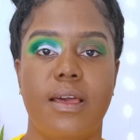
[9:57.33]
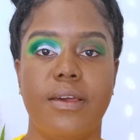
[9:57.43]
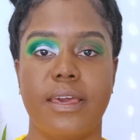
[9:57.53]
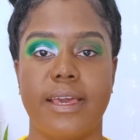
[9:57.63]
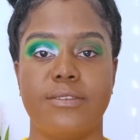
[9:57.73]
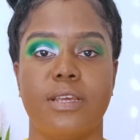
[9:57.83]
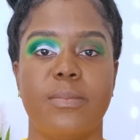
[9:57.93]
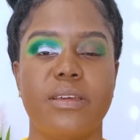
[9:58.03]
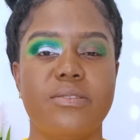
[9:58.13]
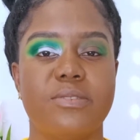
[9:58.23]
Okay guys, so
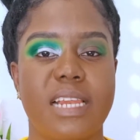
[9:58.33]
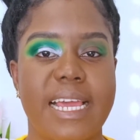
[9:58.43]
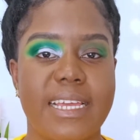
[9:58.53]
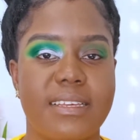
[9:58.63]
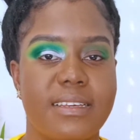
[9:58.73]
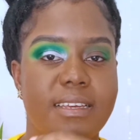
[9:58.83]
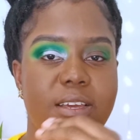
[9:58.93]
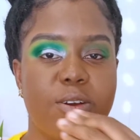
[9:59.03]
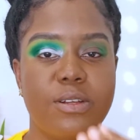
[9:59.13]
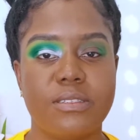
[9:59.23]
I'm going to do like a
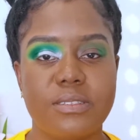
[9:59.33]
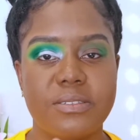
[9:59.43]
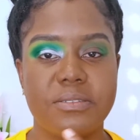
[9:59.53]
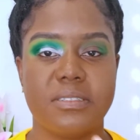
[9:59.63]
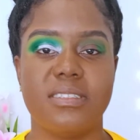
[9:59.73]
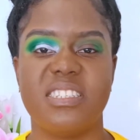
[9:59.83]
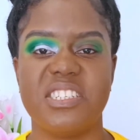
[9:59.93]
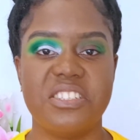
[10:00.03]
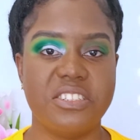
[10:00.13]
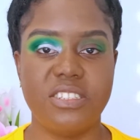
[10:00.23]
cut crease
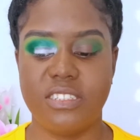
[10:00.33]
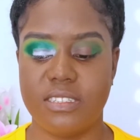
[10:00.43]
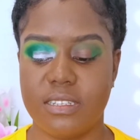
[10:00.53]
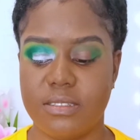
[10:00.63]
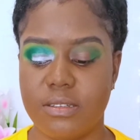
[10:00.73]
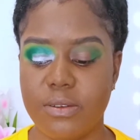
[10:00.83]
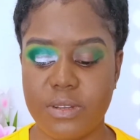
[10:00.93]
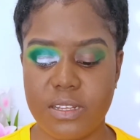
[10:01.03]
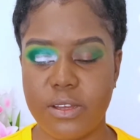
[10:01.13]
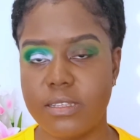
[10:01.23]
ish. It's not
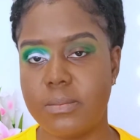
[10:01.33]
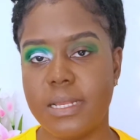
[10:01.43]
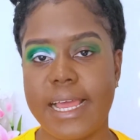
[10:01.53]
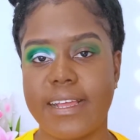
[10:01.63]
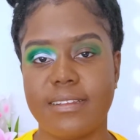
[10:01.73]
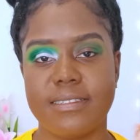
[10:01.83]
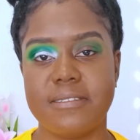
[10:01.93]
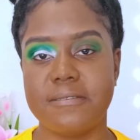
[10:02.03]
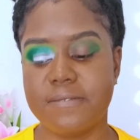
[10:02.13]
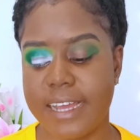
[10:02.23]
really going to be like
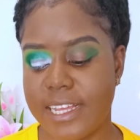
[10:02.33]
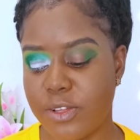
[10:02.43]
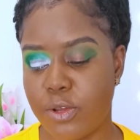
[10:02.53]
defined